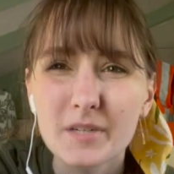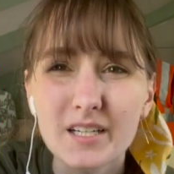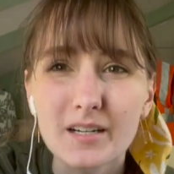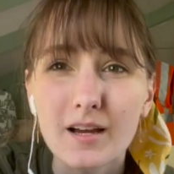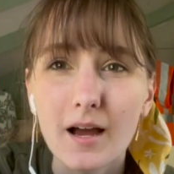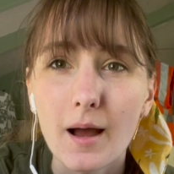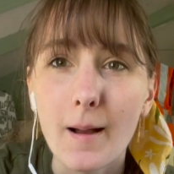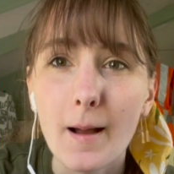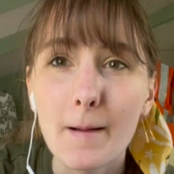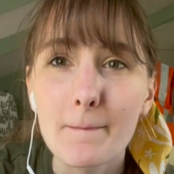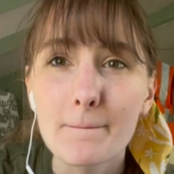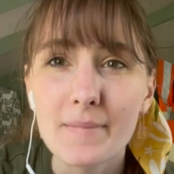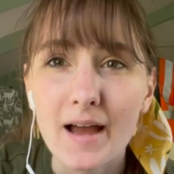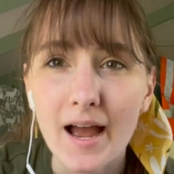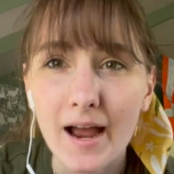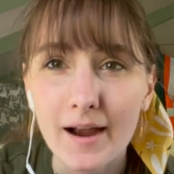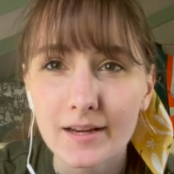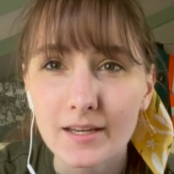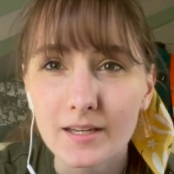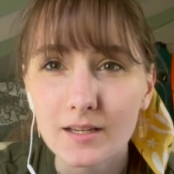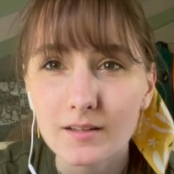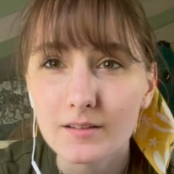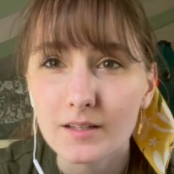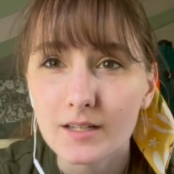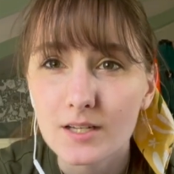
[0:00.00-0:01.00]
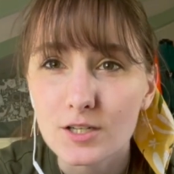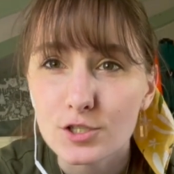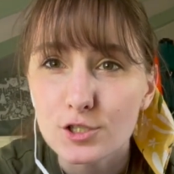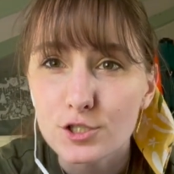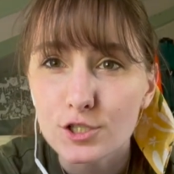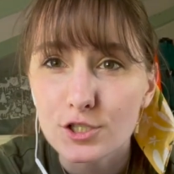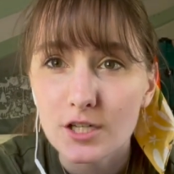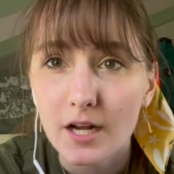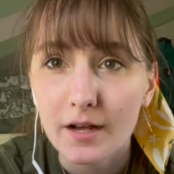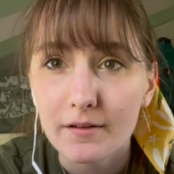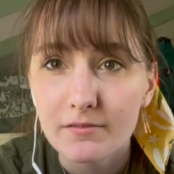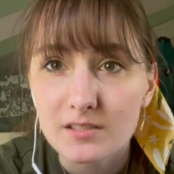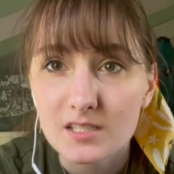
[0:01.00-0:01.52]
Immaculate
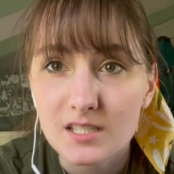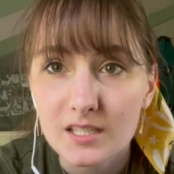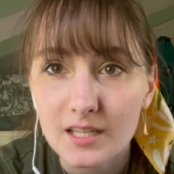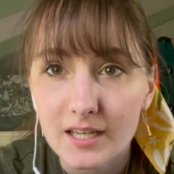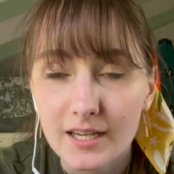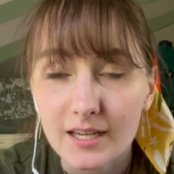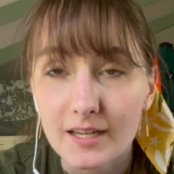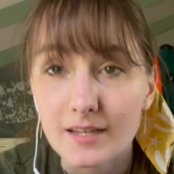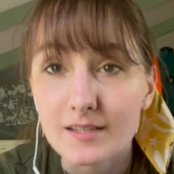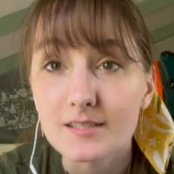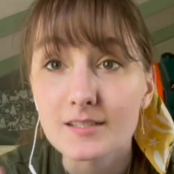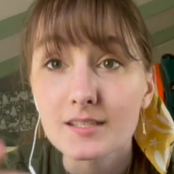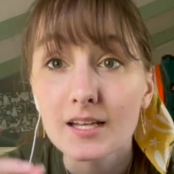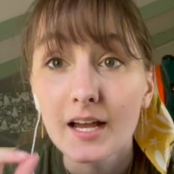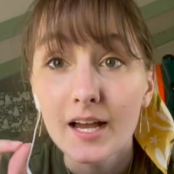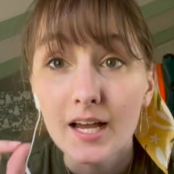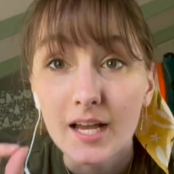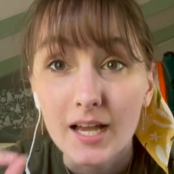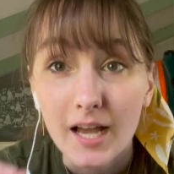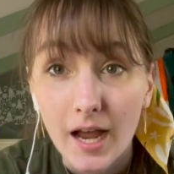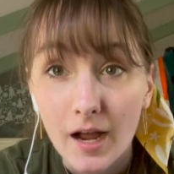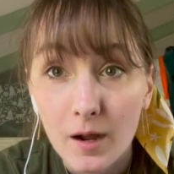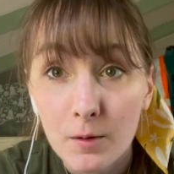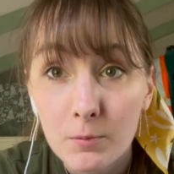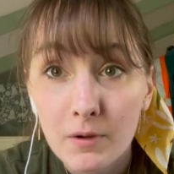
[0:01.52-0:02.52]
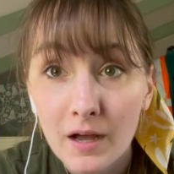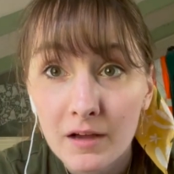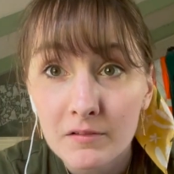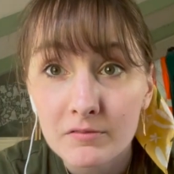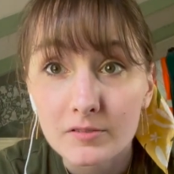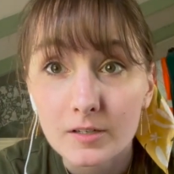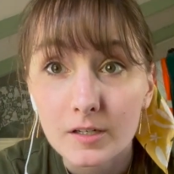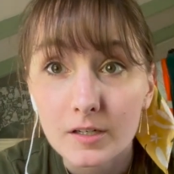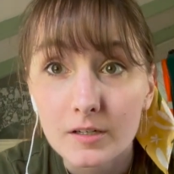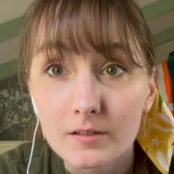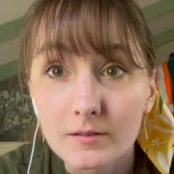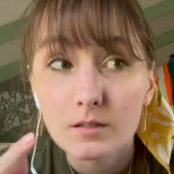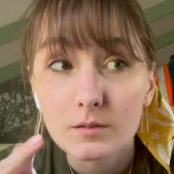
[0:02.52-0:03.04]
chef's kiss.
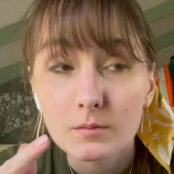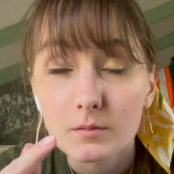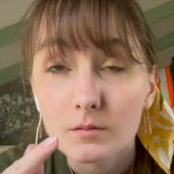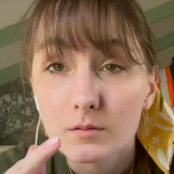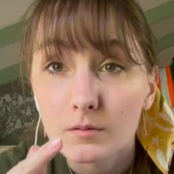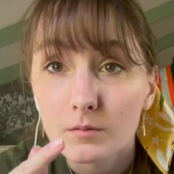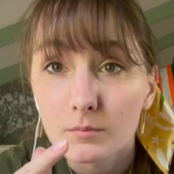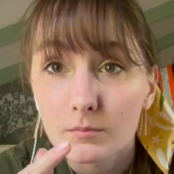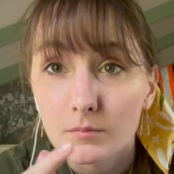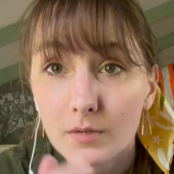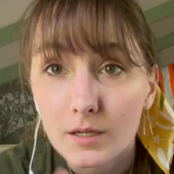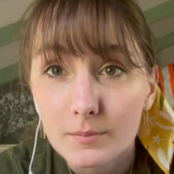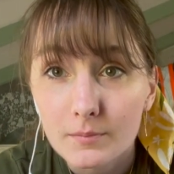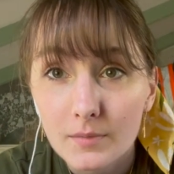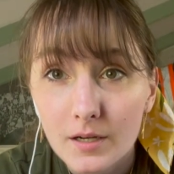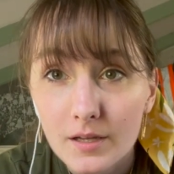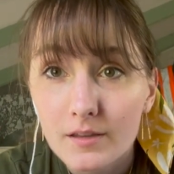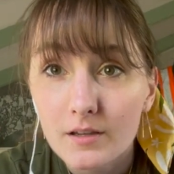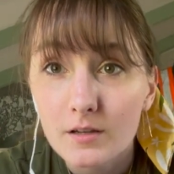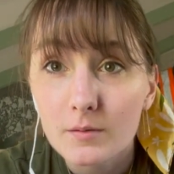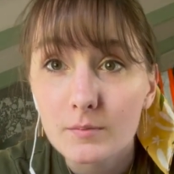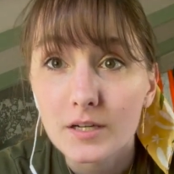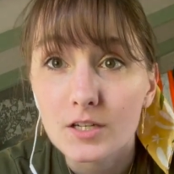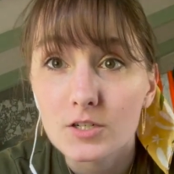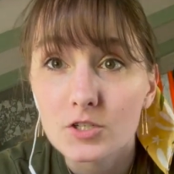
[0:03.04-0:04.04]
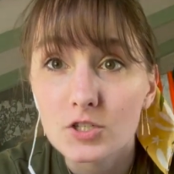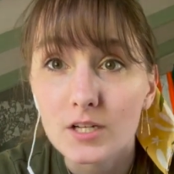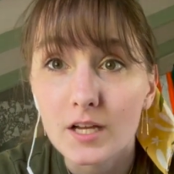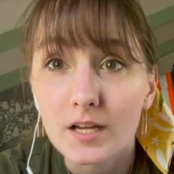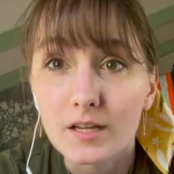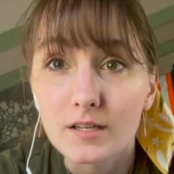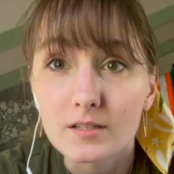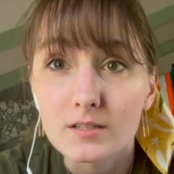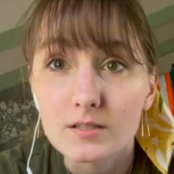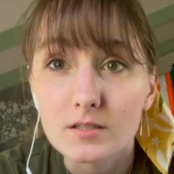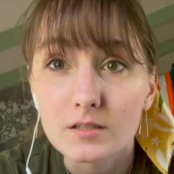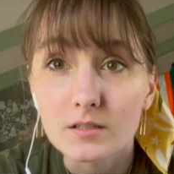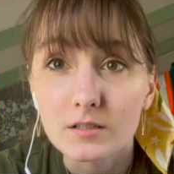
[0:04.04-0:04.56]
However, my mother
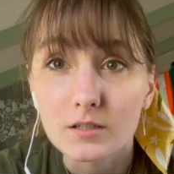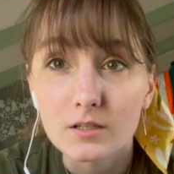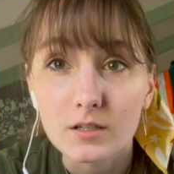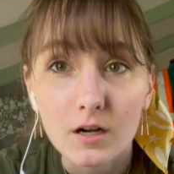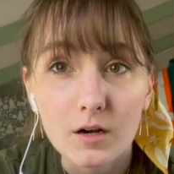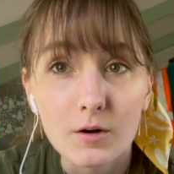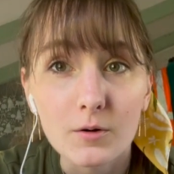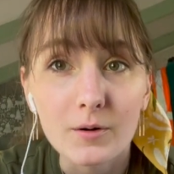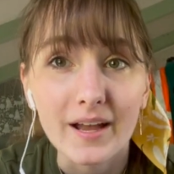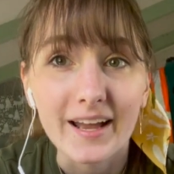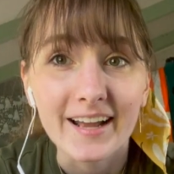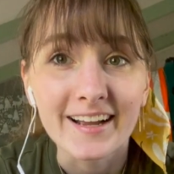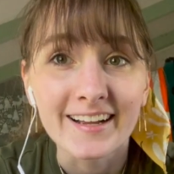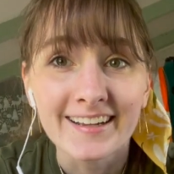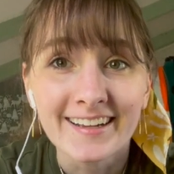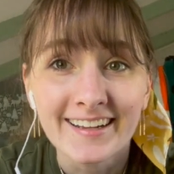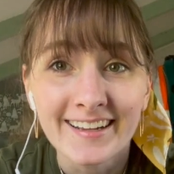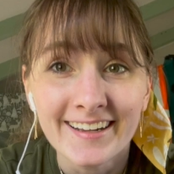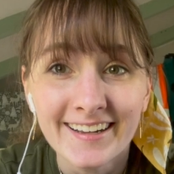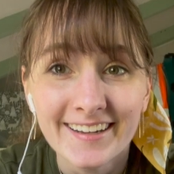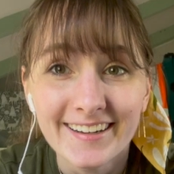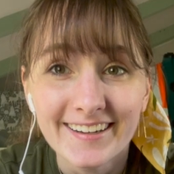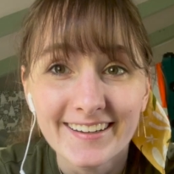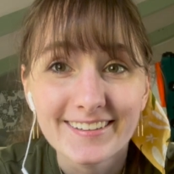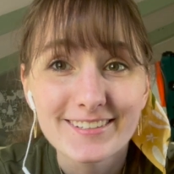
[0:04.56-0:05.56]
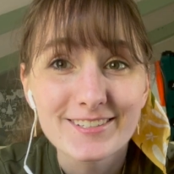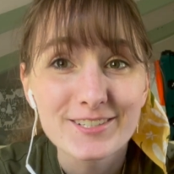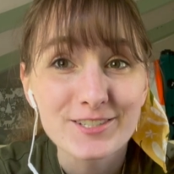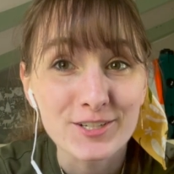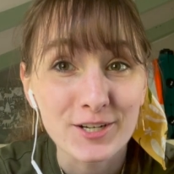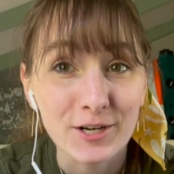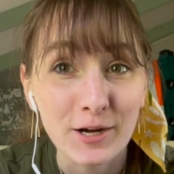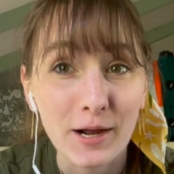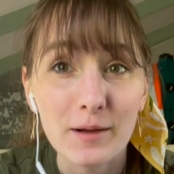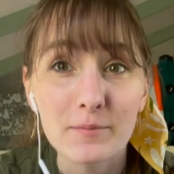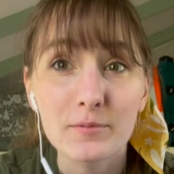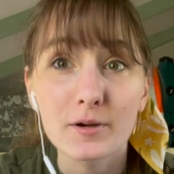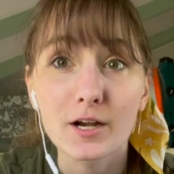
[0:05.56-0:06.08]
mentioned going
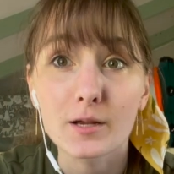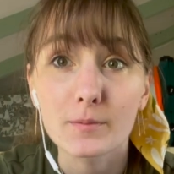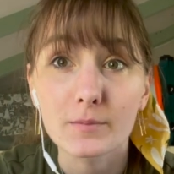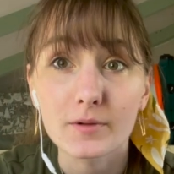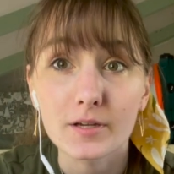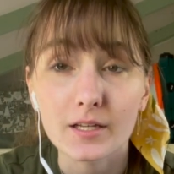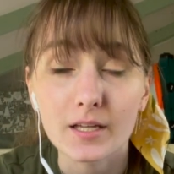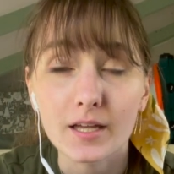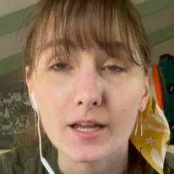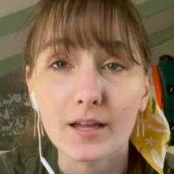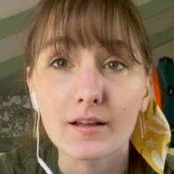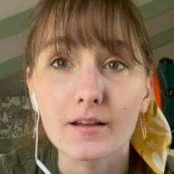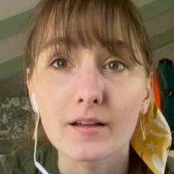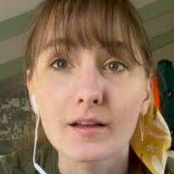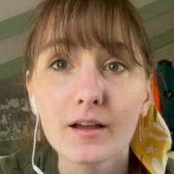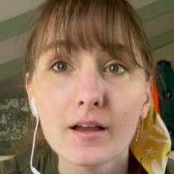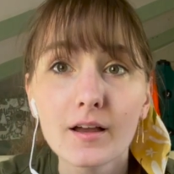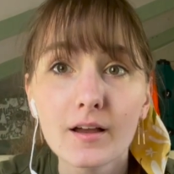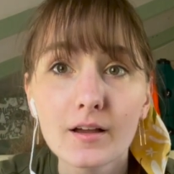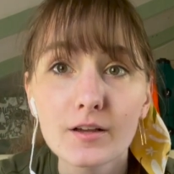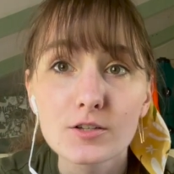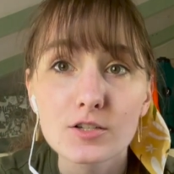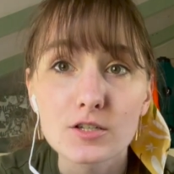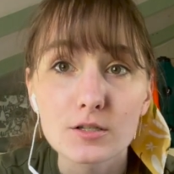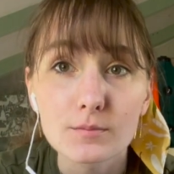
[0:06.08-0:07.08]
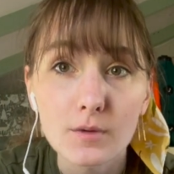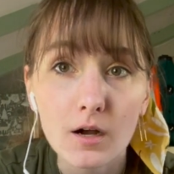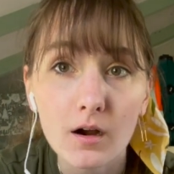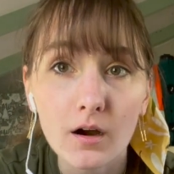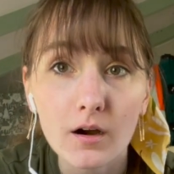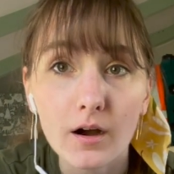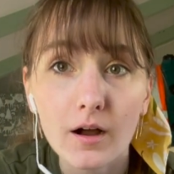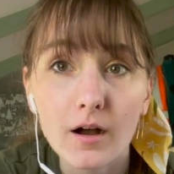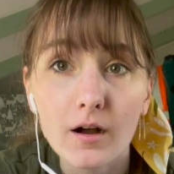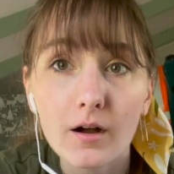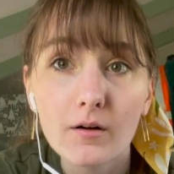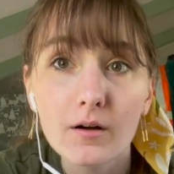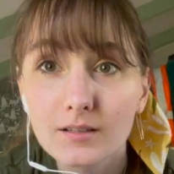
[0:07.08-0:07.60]
strawberry picking
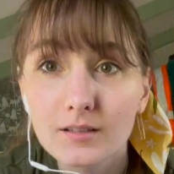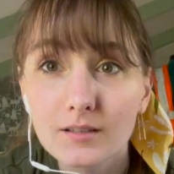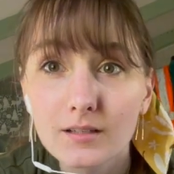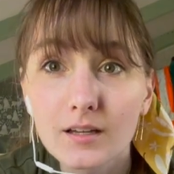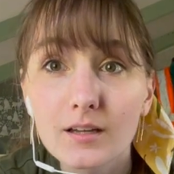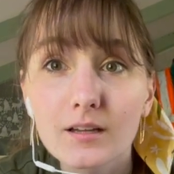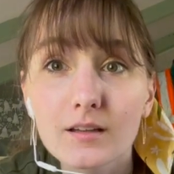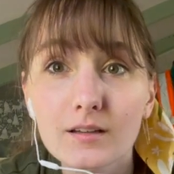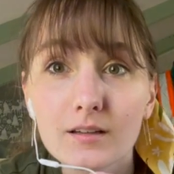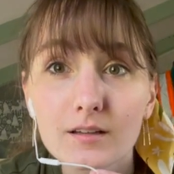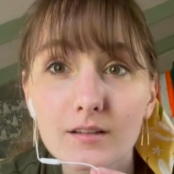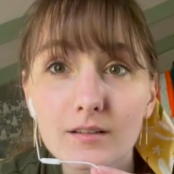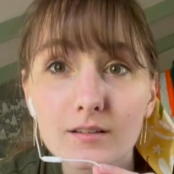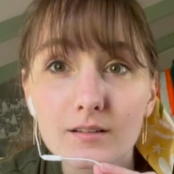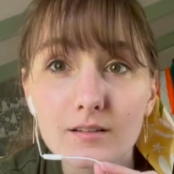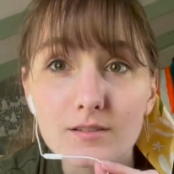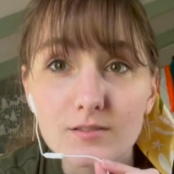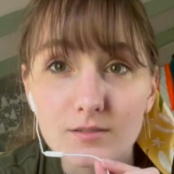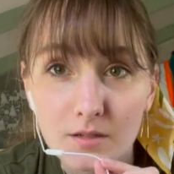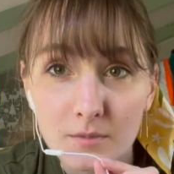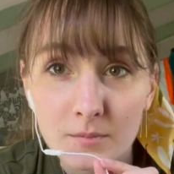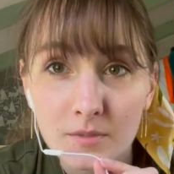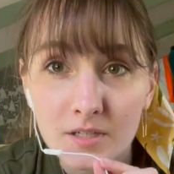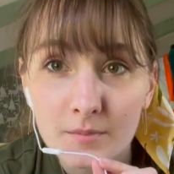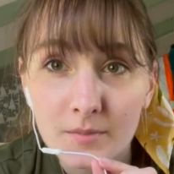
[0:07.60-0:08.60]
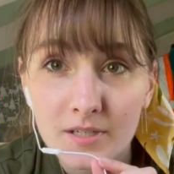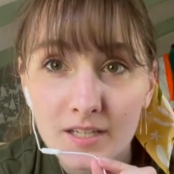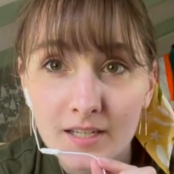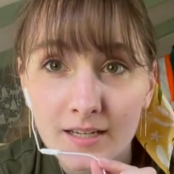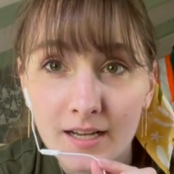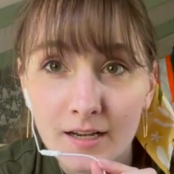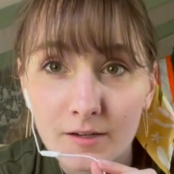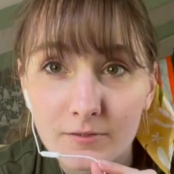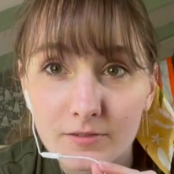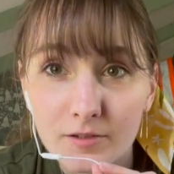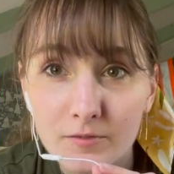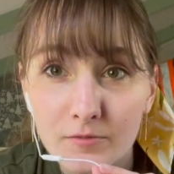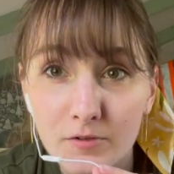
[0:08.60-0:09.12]
tomorrow. So I'm going to make an
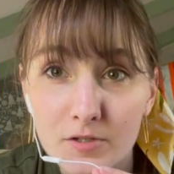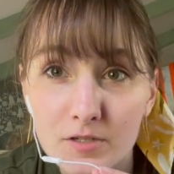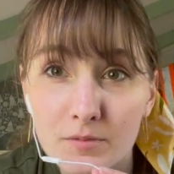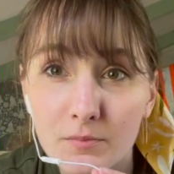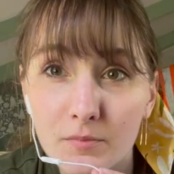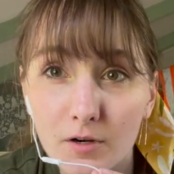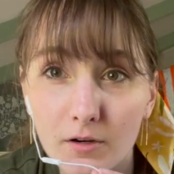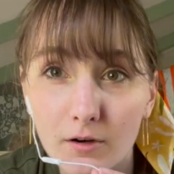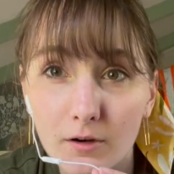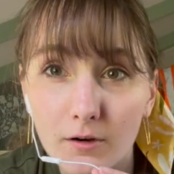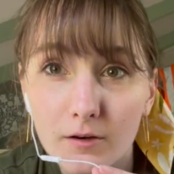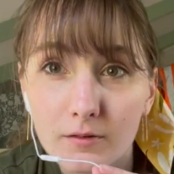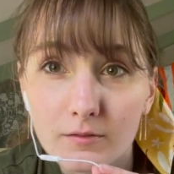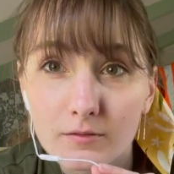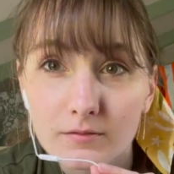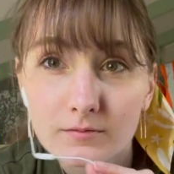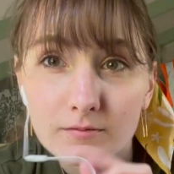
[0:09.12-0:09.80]
outfit for tomorrow.